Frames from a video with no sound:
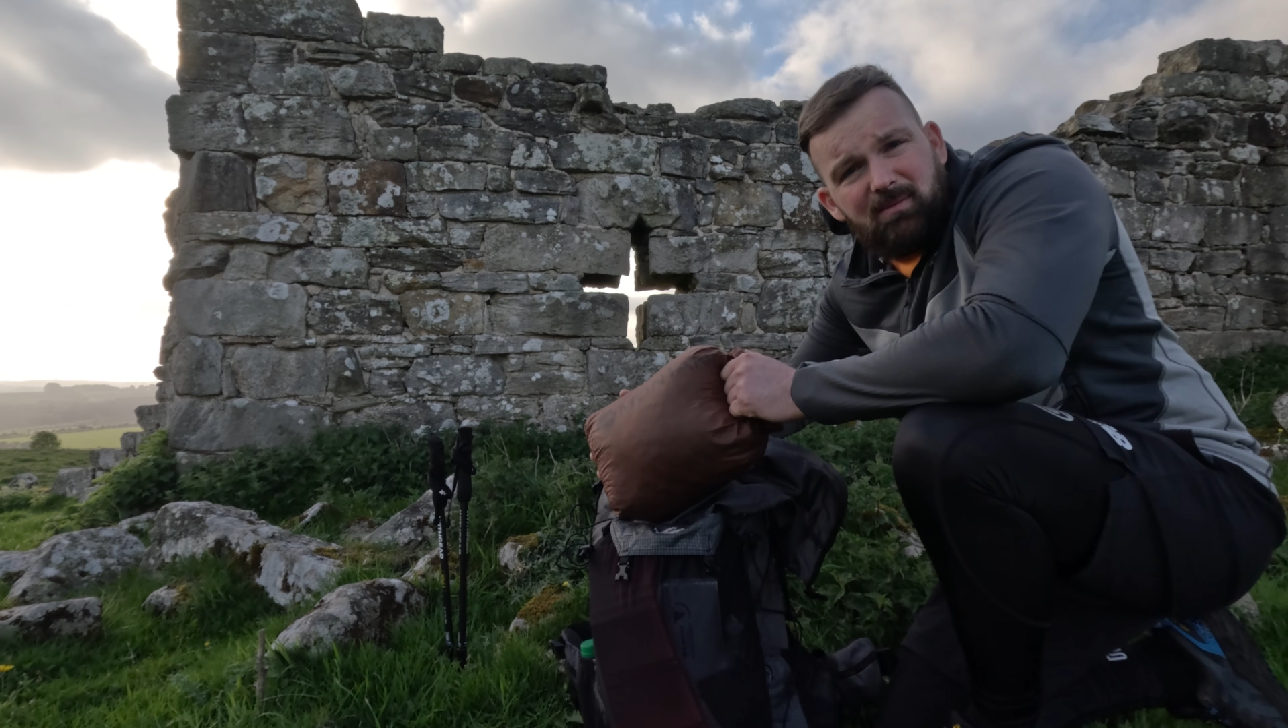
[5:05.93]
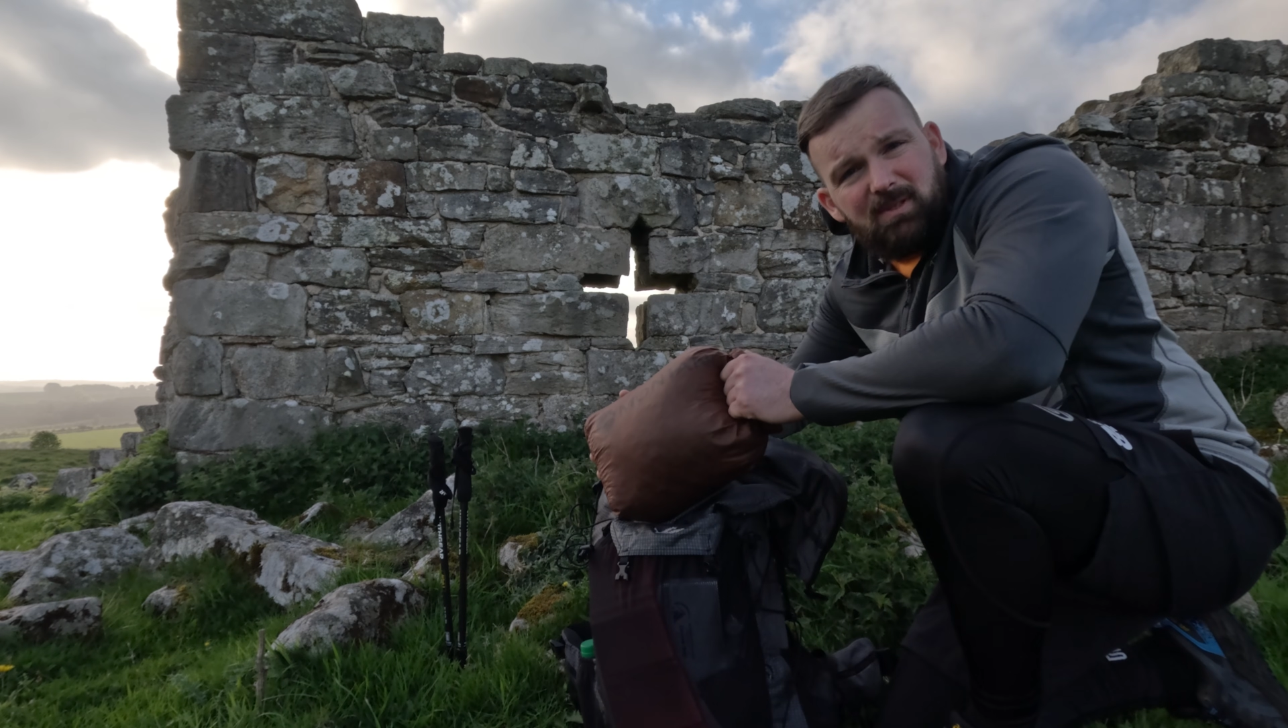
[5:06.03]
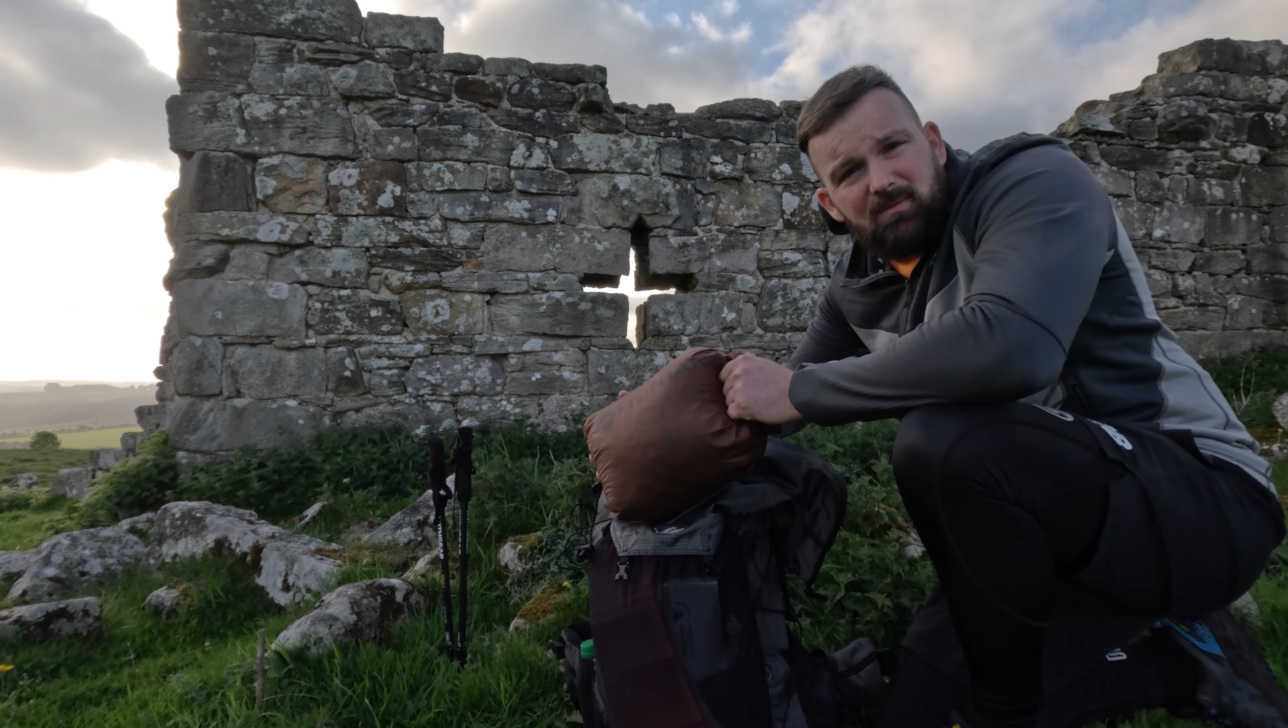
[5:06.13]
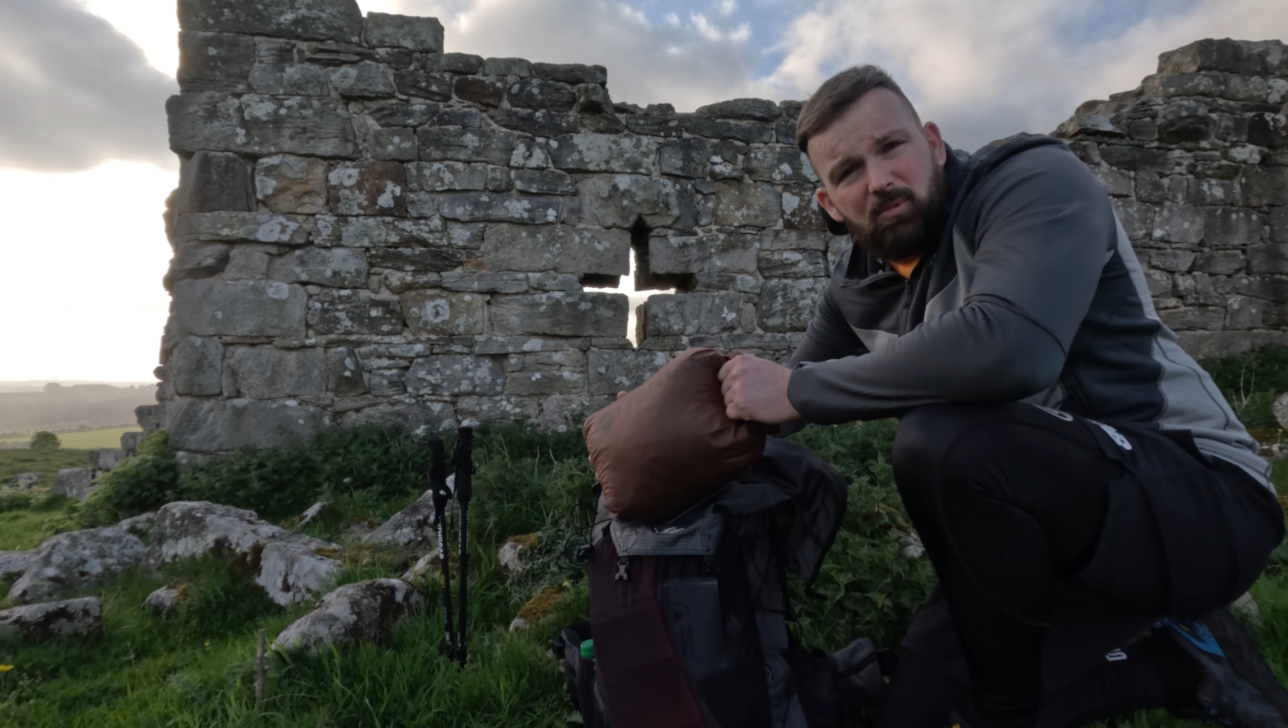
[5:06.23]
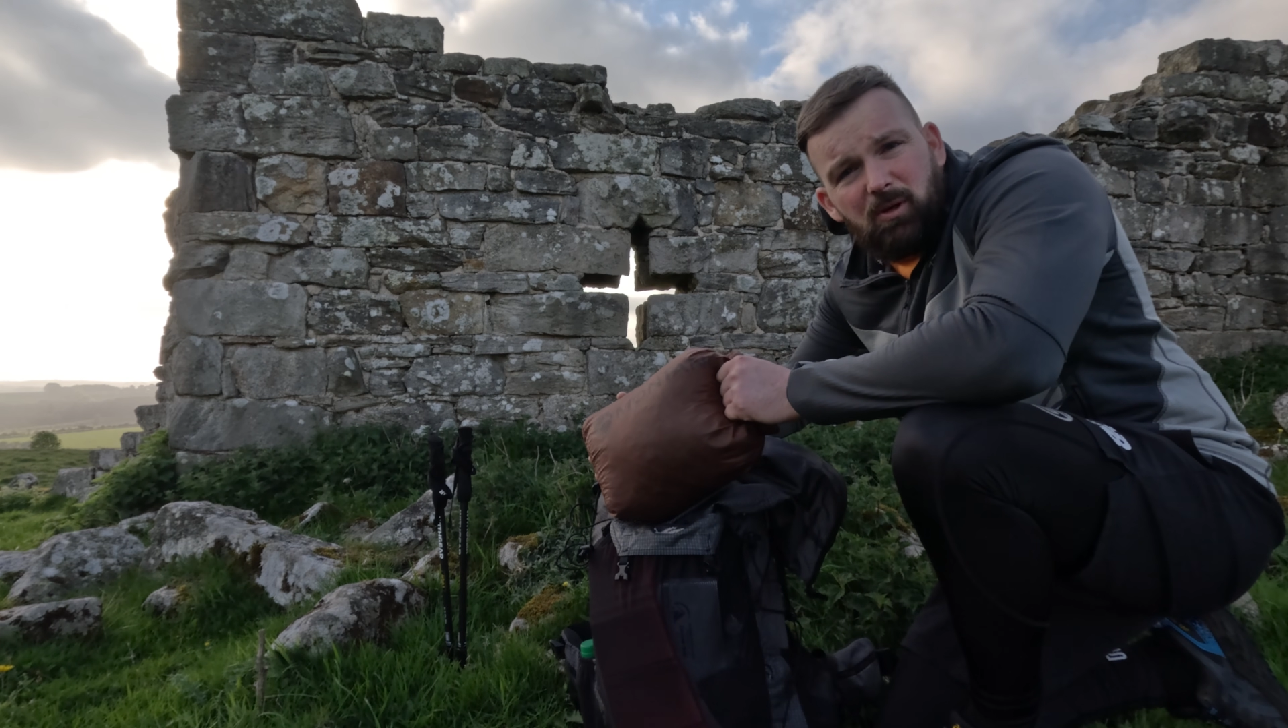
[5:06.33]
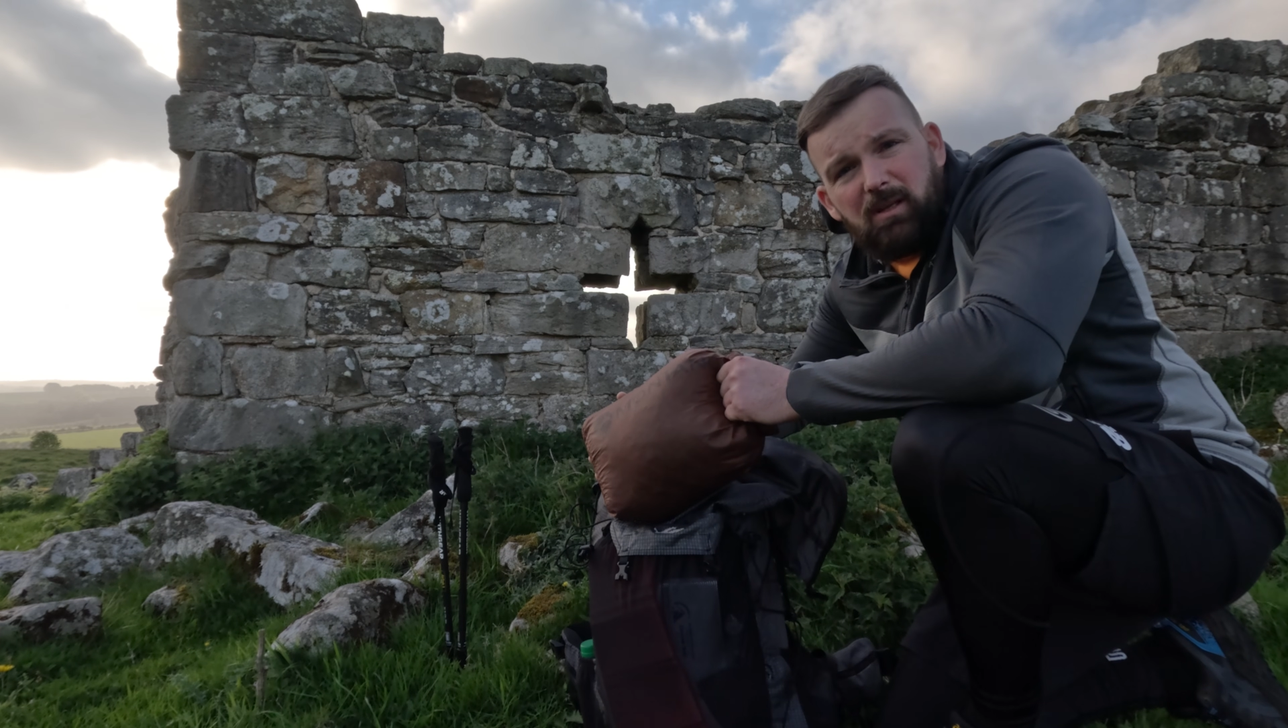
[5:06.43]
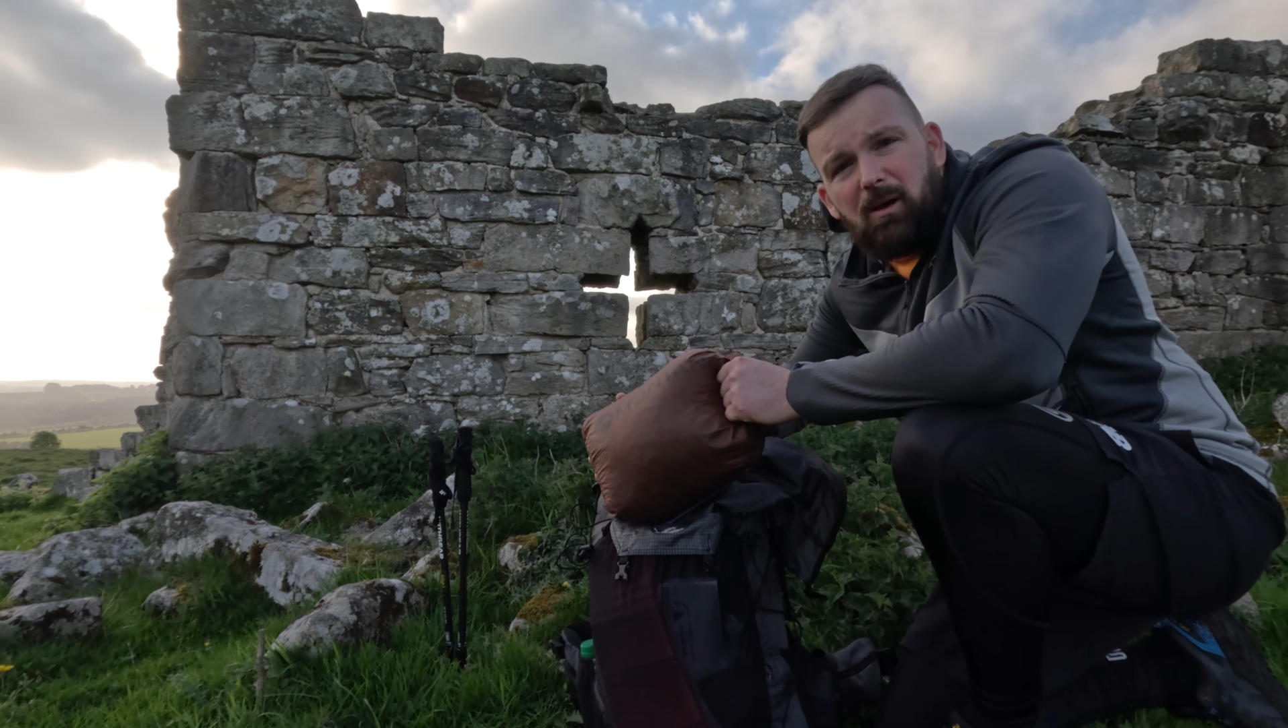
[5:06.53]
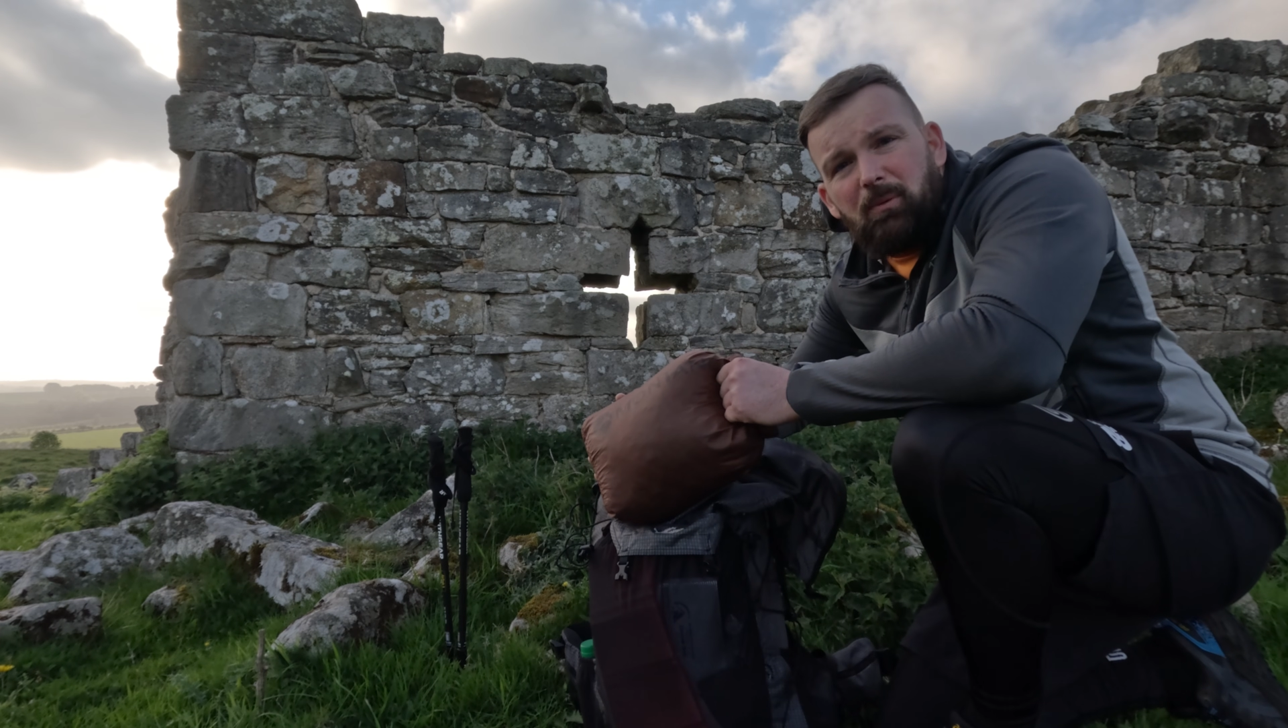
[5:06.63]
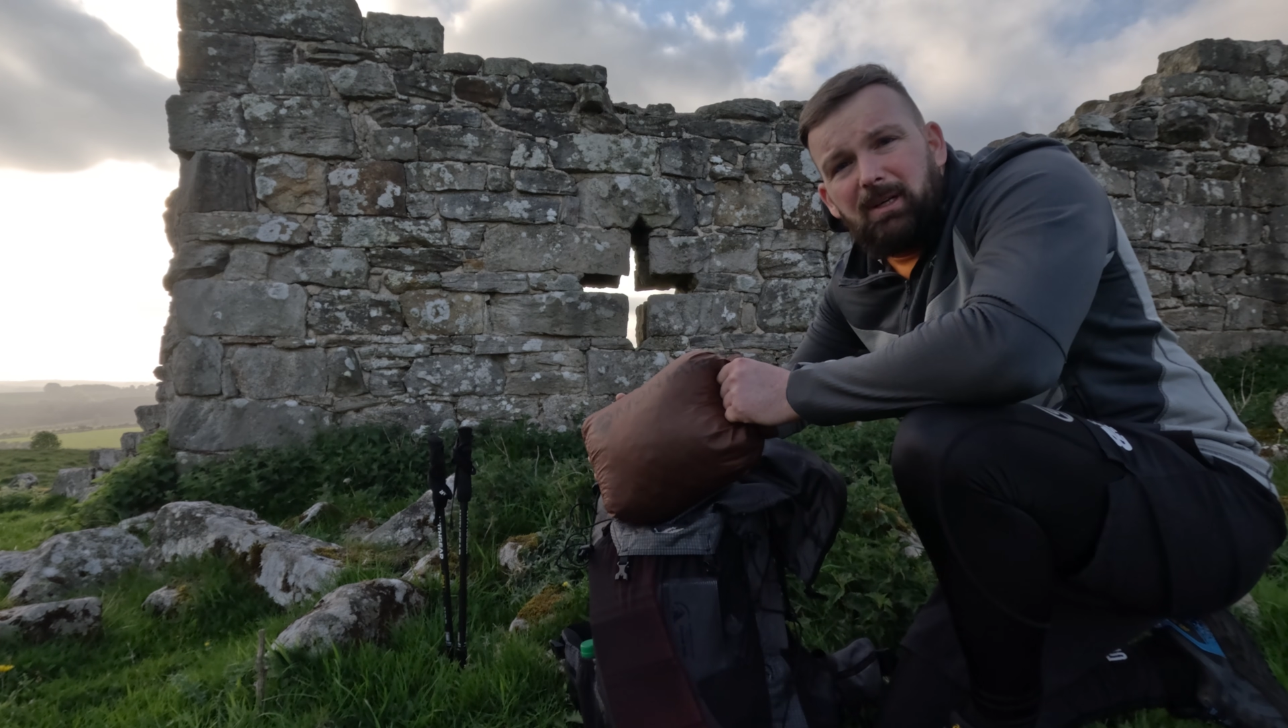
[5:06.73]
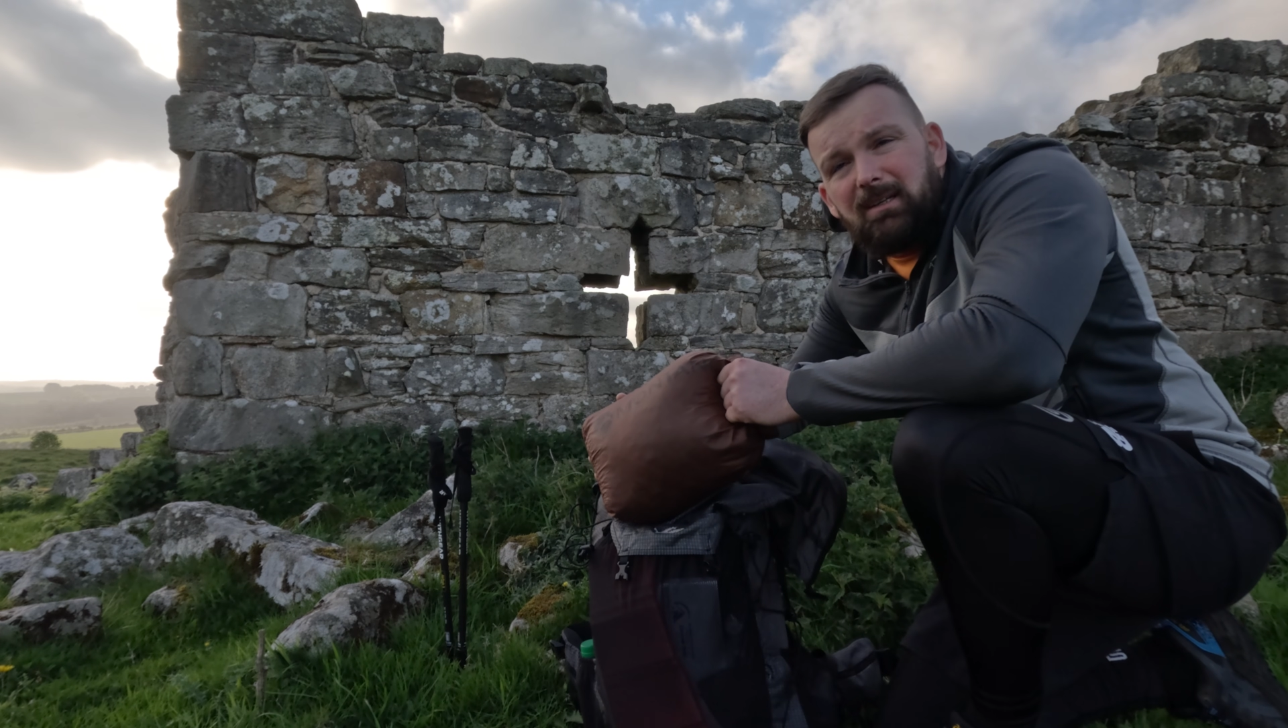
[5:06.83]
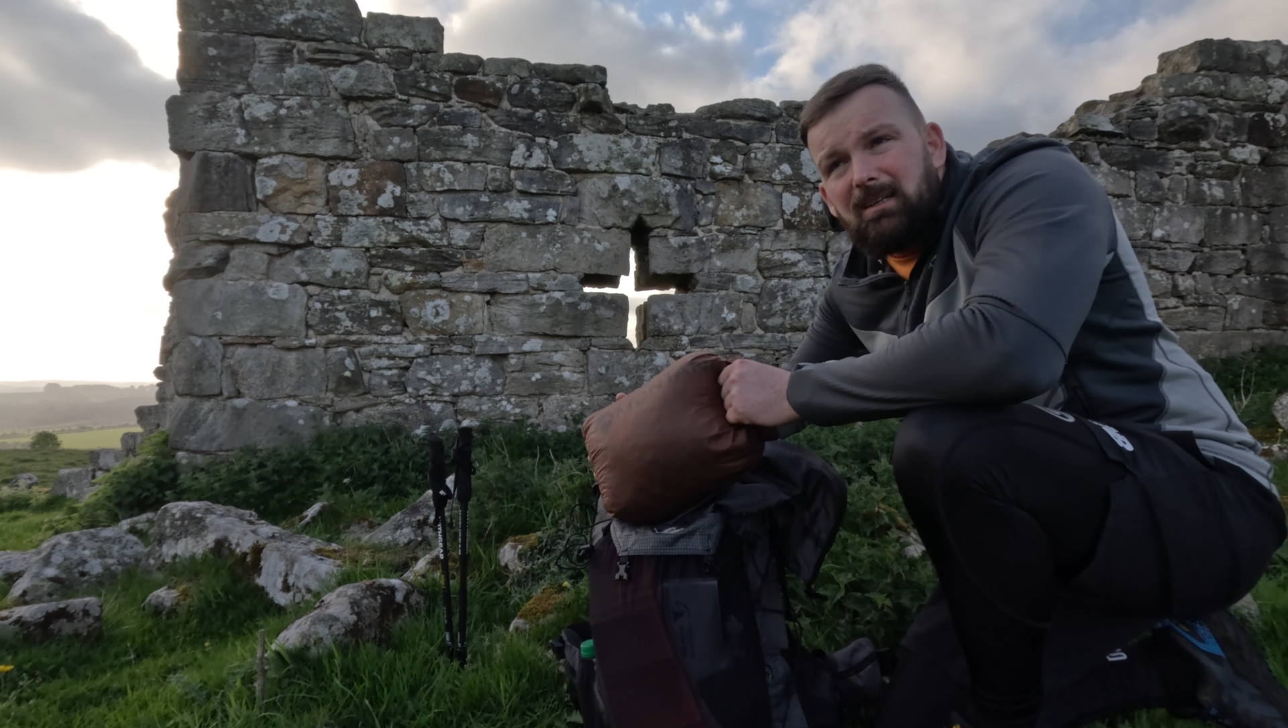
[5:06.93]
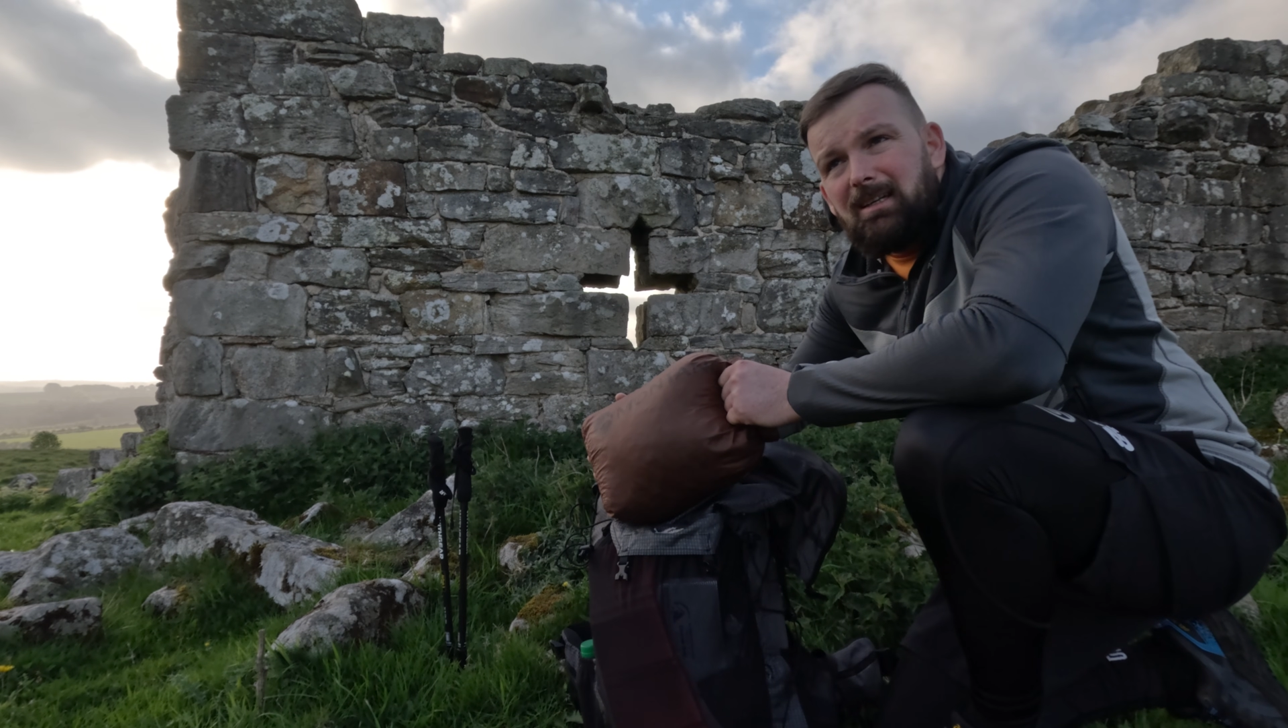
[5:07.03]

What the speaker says: as I put it that way.